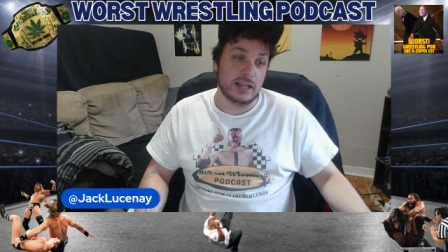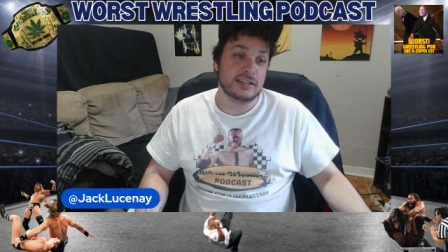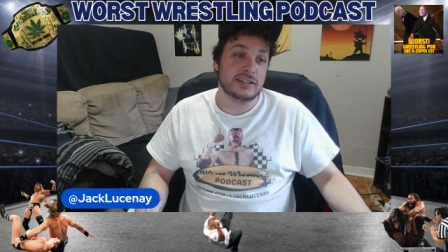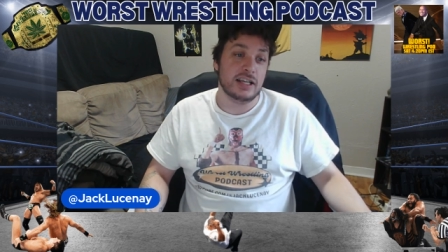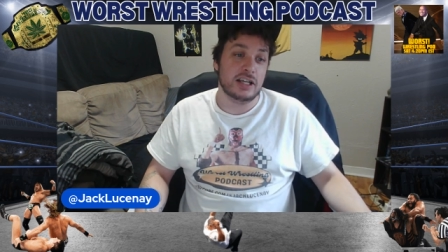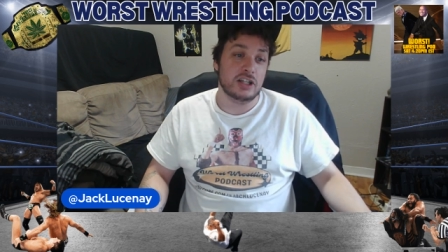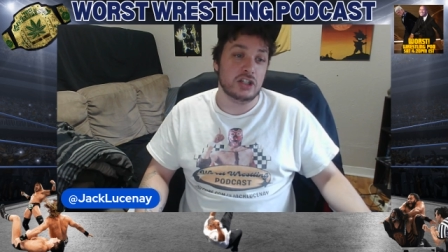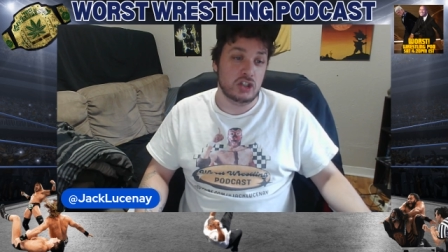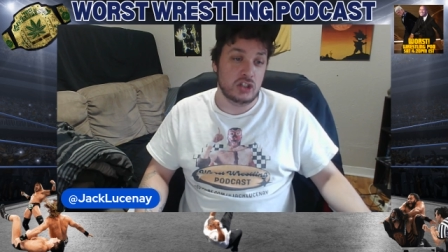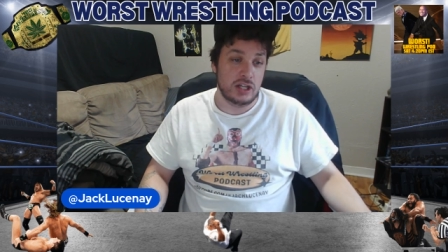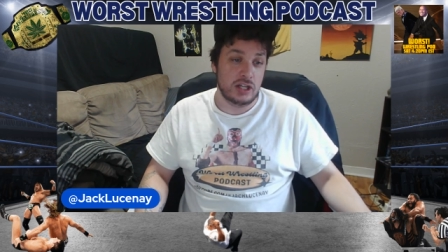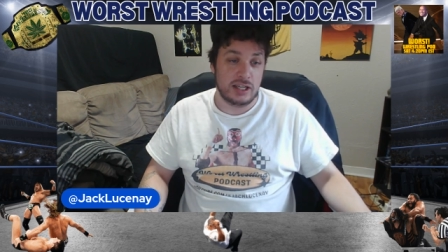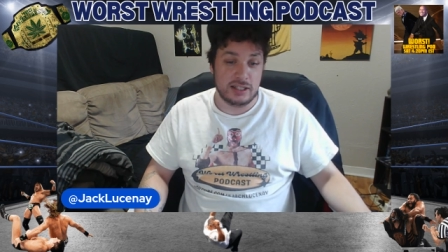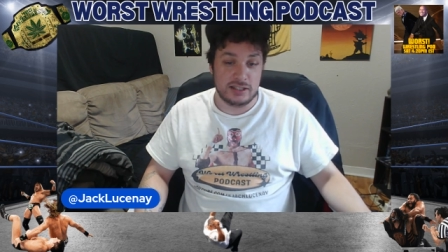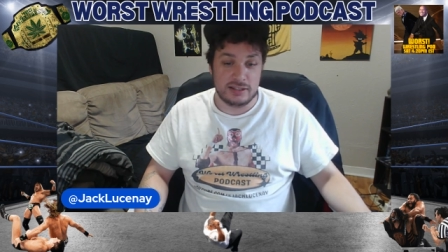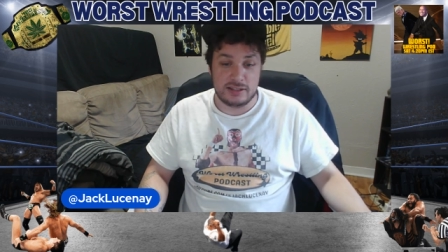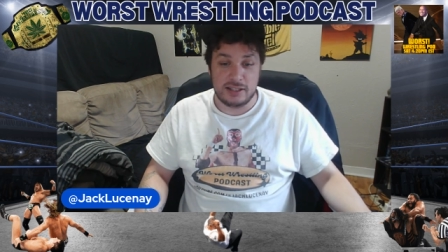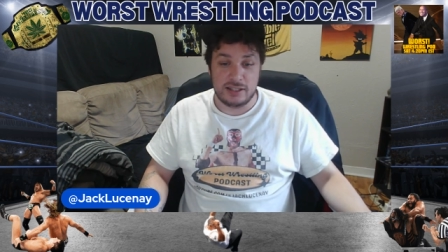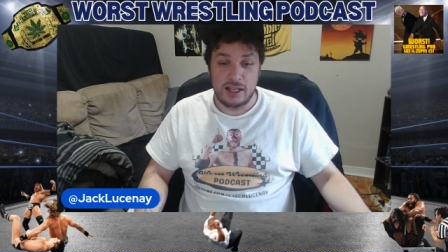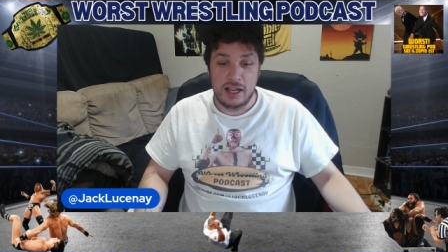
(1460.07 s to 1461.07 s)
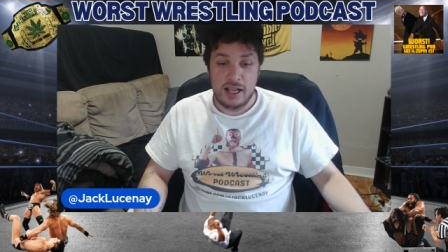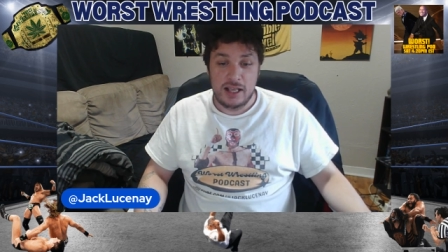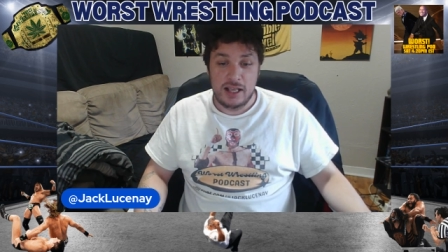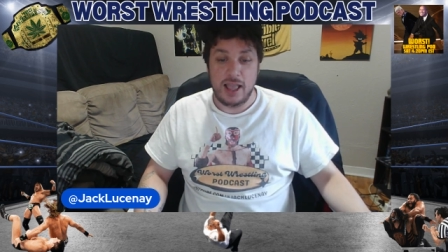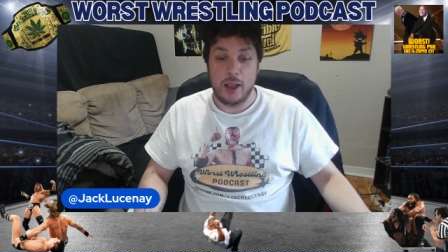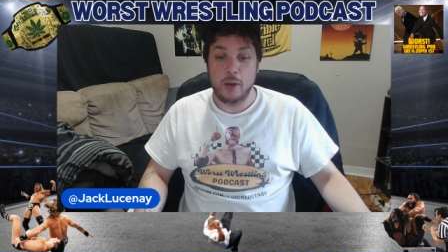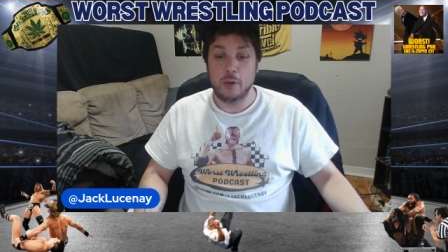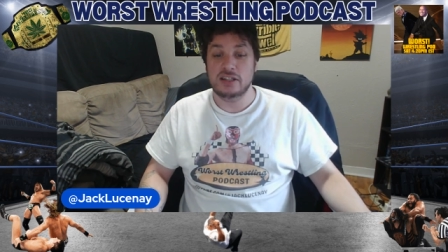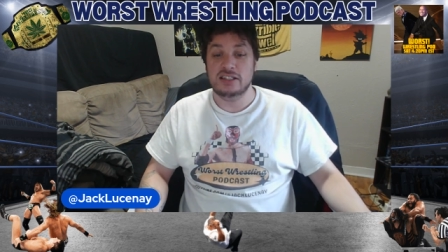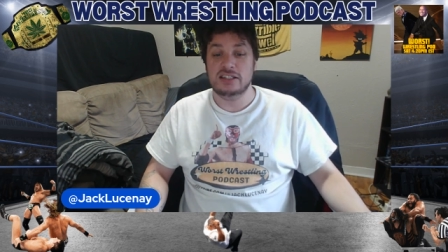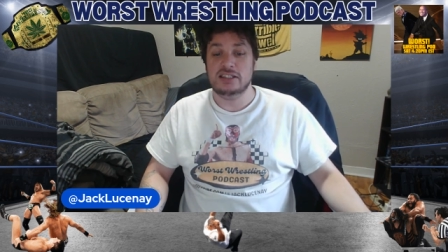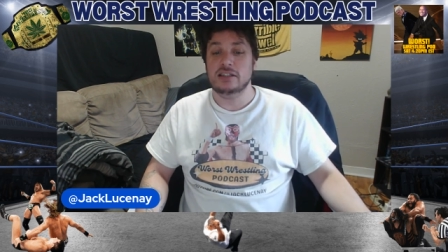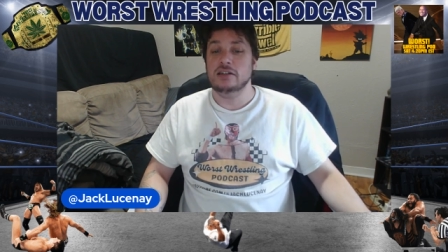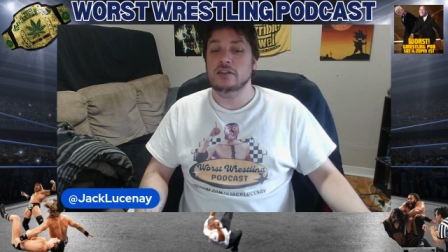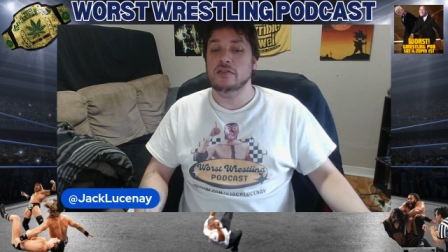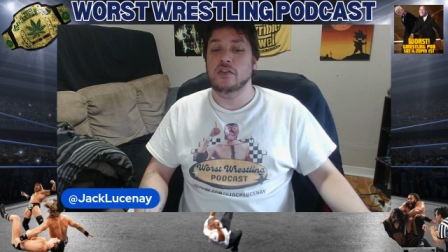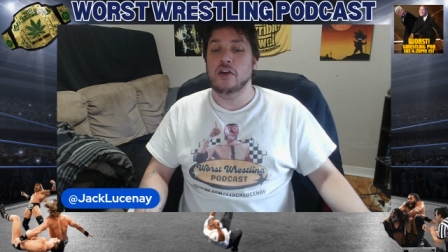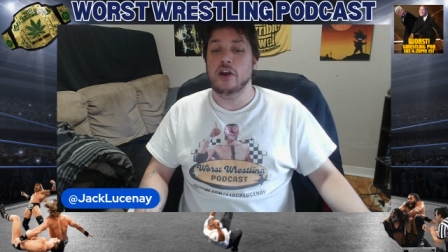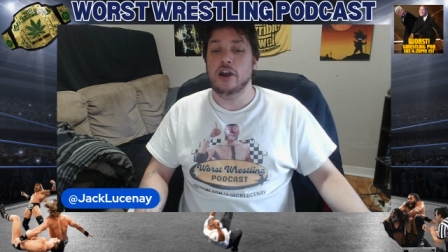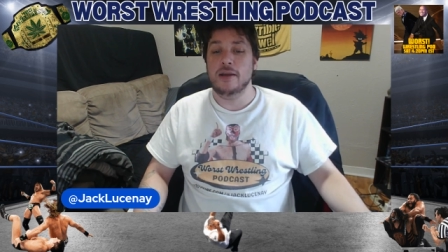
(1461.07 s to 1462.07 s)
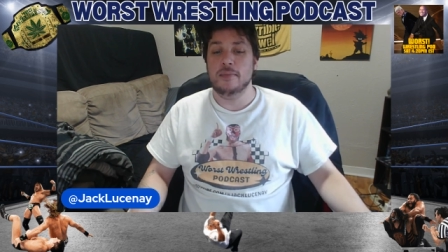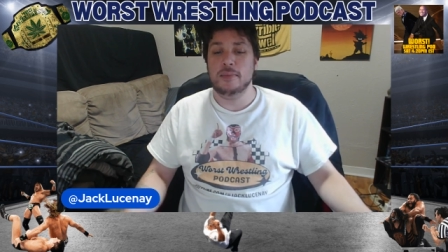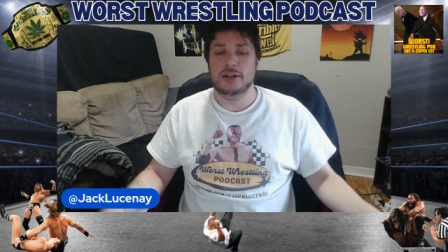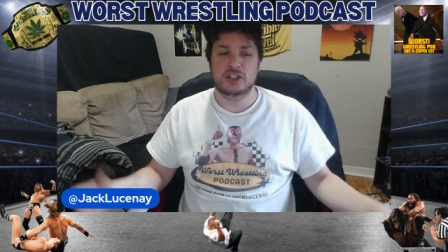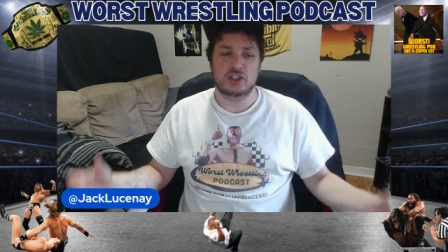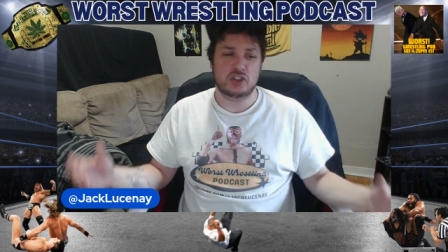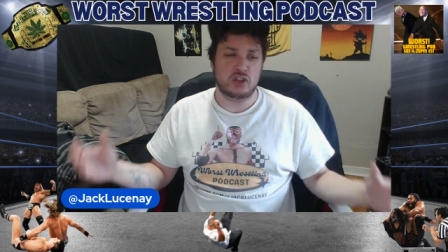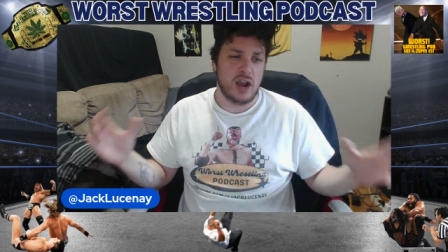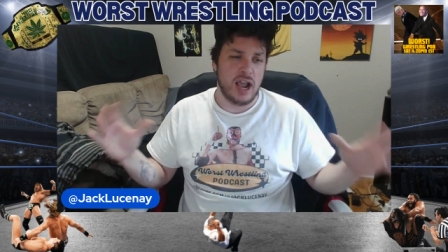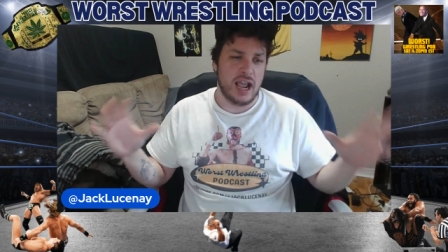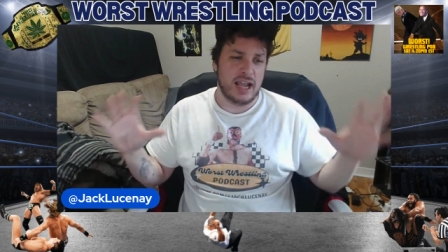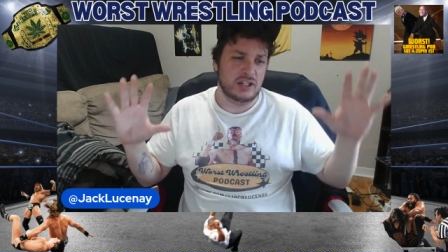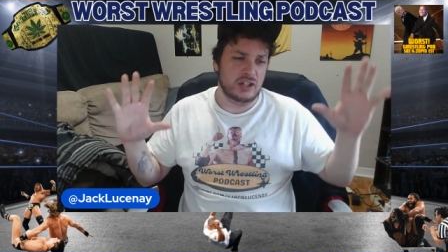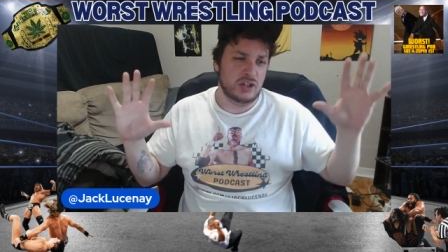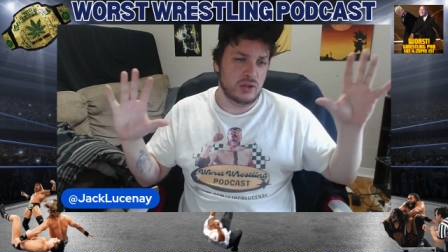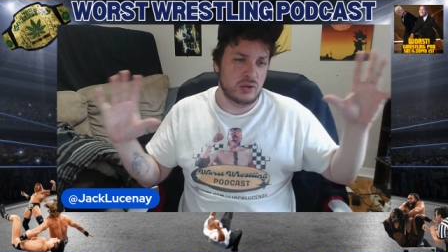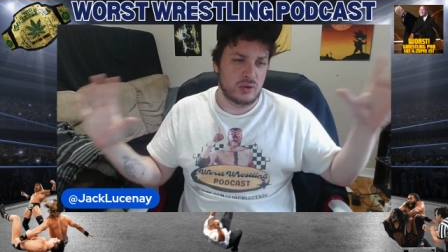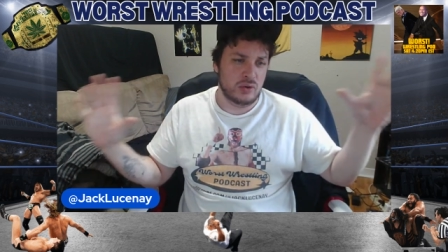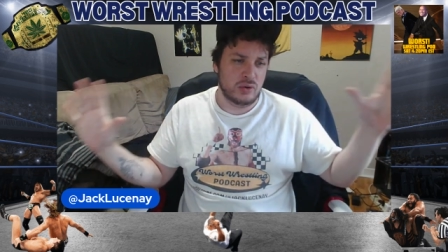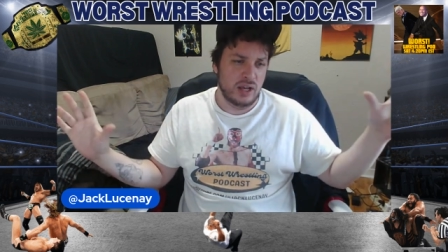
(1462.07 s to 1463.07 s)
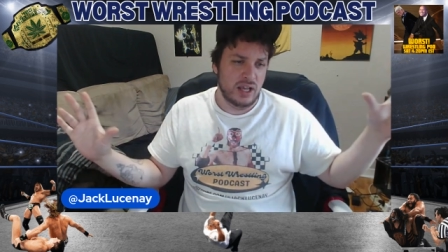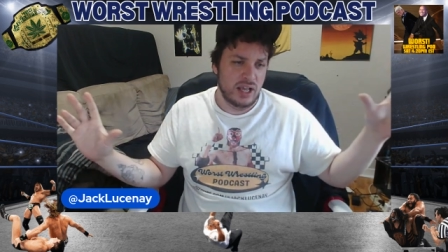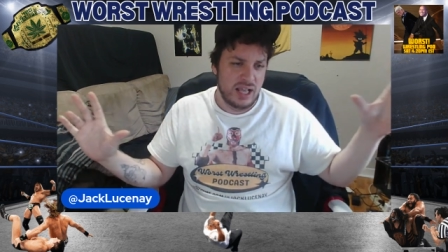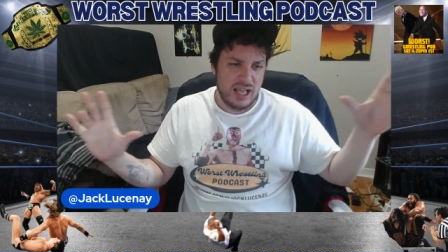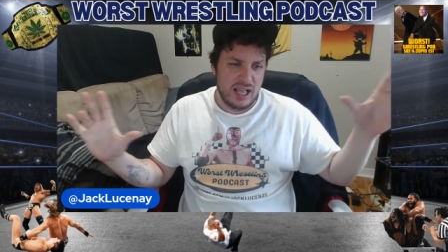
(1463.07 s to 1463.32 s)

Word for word: essentially, because they were still very much trying to